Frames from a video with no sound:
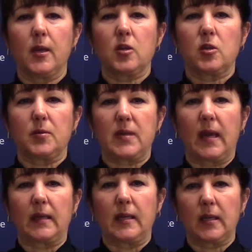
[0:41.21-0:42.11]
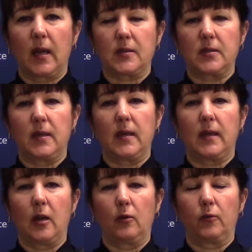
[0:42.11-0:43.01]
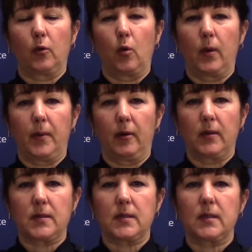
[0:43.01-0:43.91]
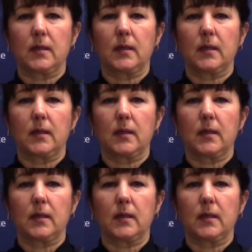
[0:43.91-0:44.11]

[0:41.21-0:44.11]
She was taken into custody and held for a court appearance.